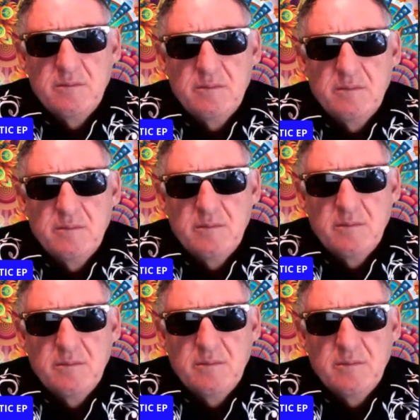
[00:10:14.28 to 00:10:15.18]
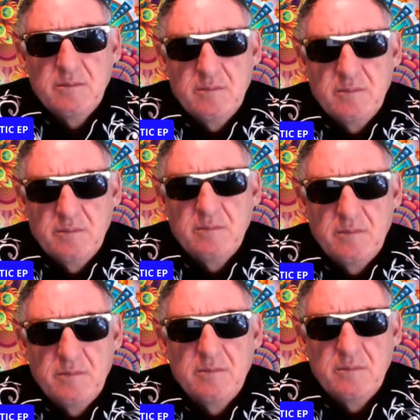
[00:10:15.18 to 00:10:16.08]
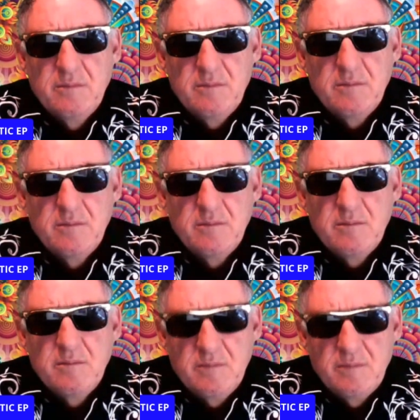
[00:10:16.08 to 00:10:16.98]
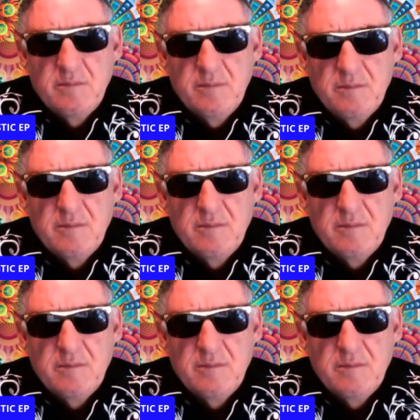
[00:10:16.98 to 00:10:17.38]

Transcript: [no speech]